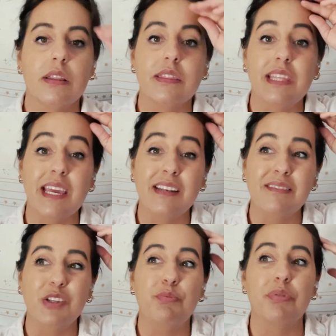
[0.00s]

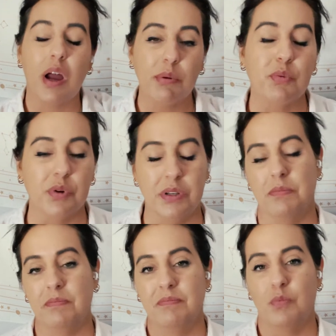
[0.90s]
then you probably wouldn't
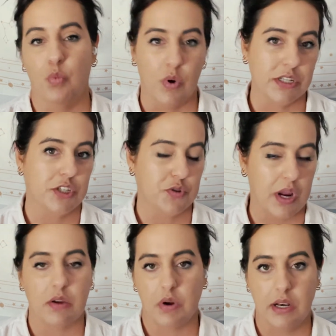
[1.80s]
want to try
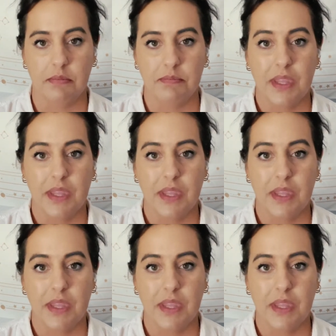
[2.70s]
Kratom,